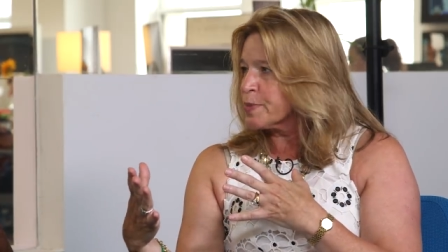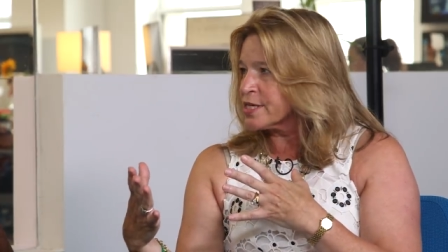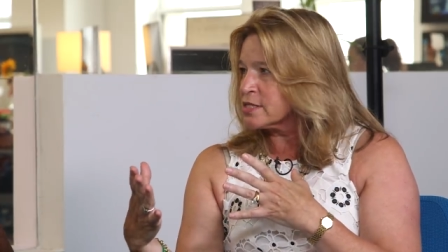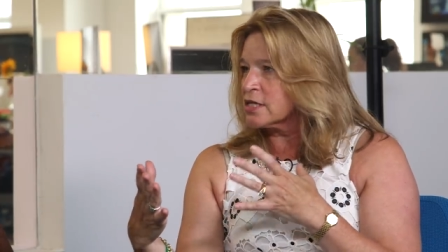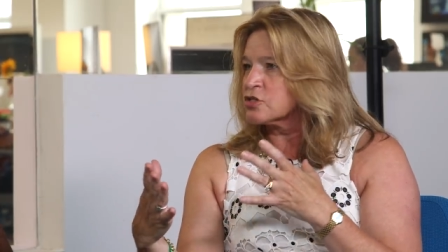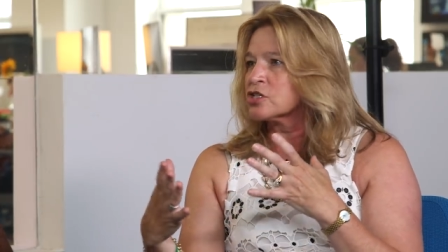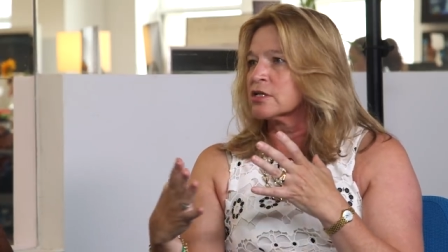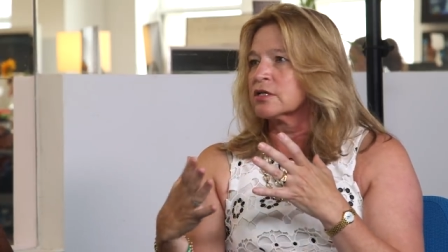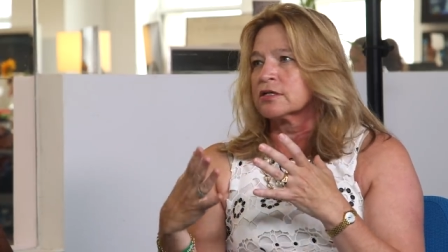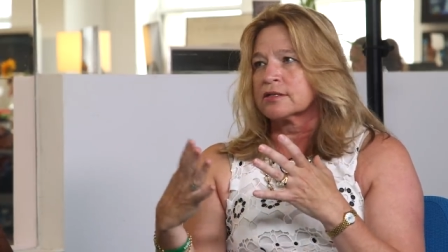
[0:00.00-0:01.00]
we space station on. We just need
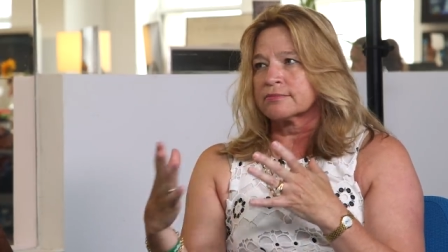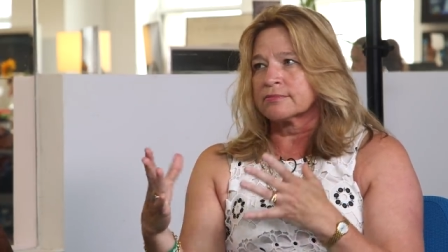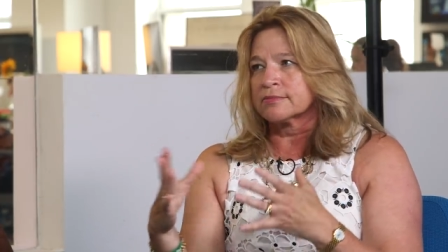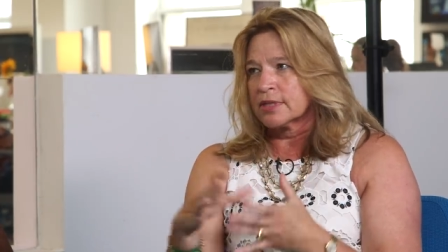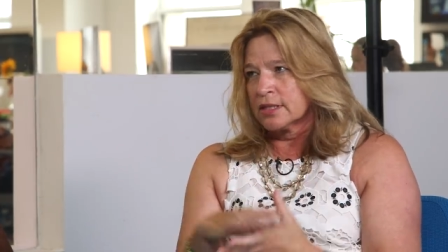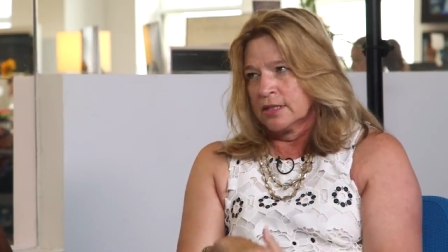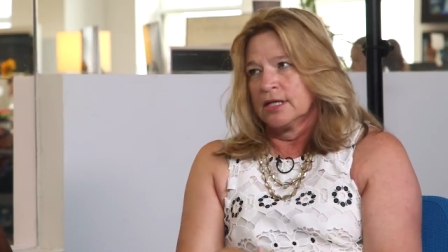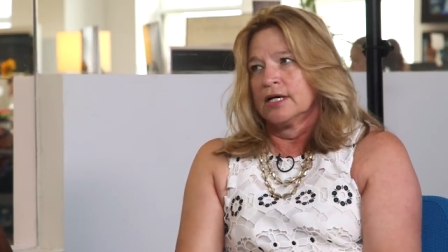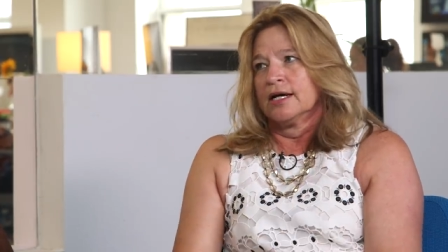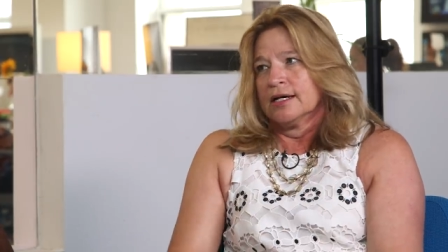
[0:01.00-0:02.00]
to be kicked on. in the ass.
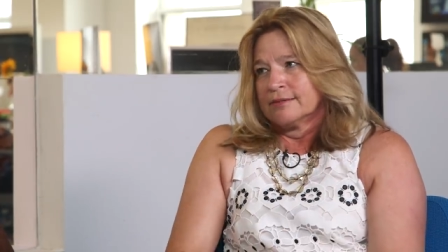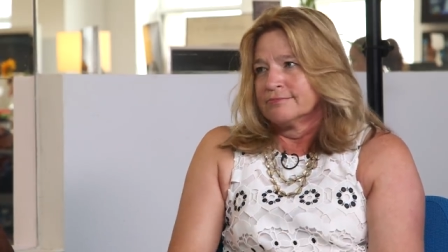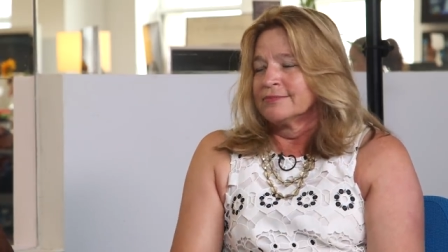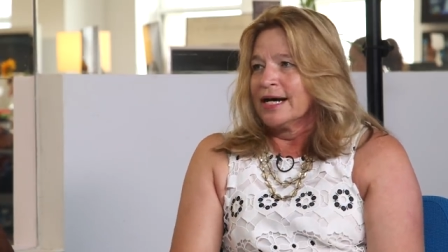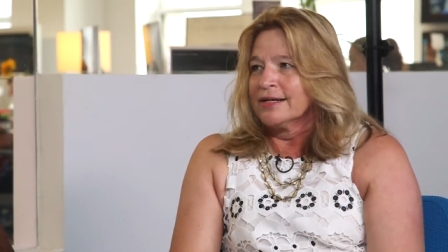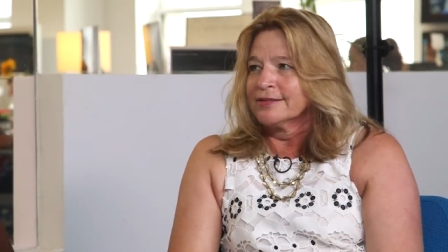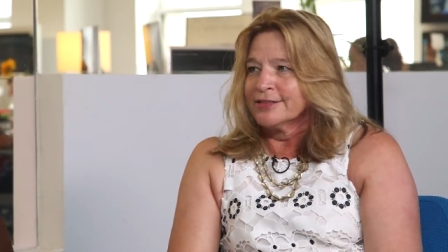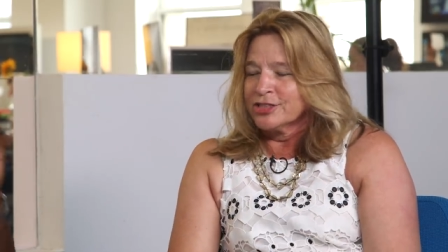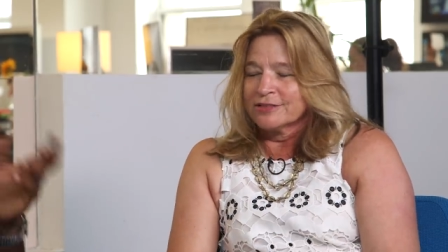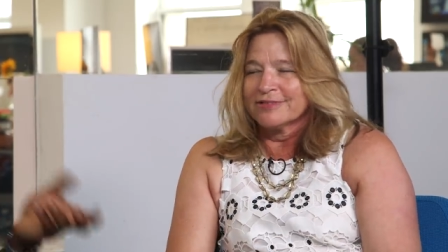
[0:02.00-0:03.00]
You
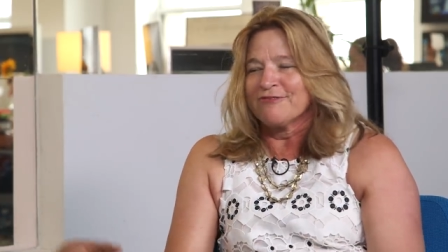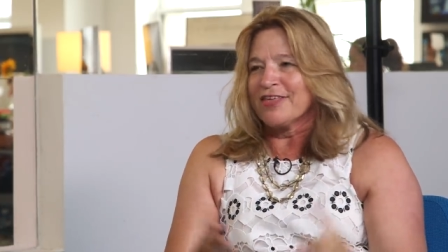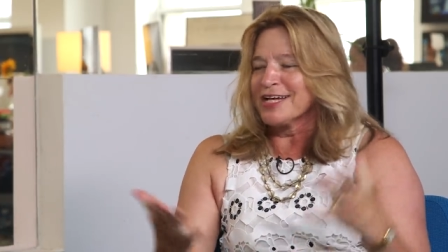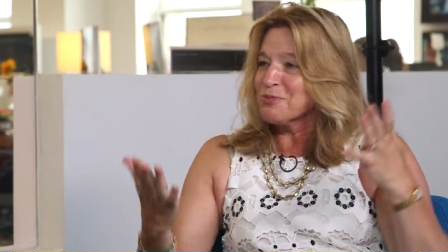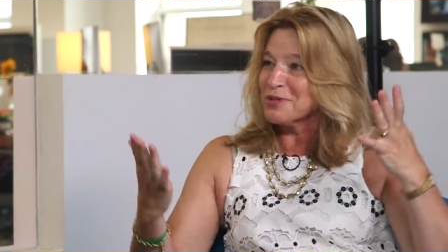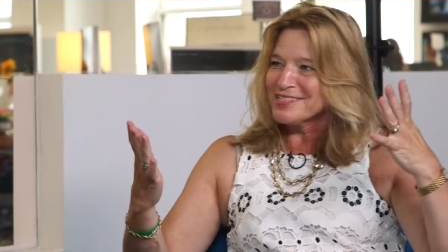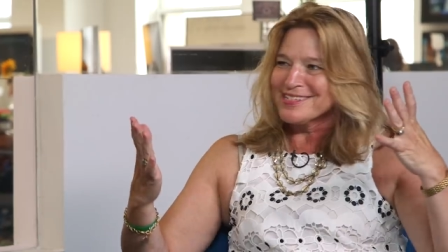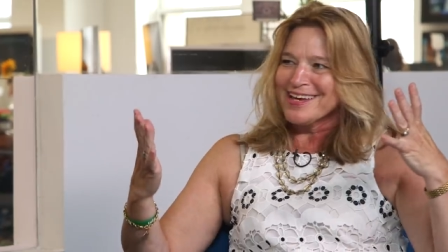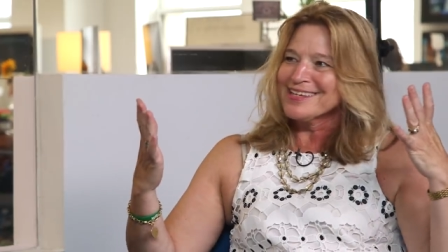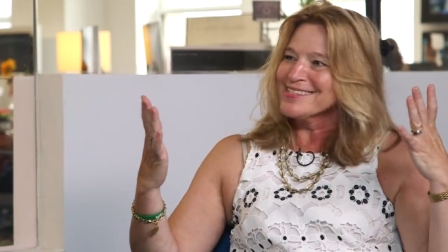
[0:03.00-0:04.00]
so know, is it, is if that's it? what it takes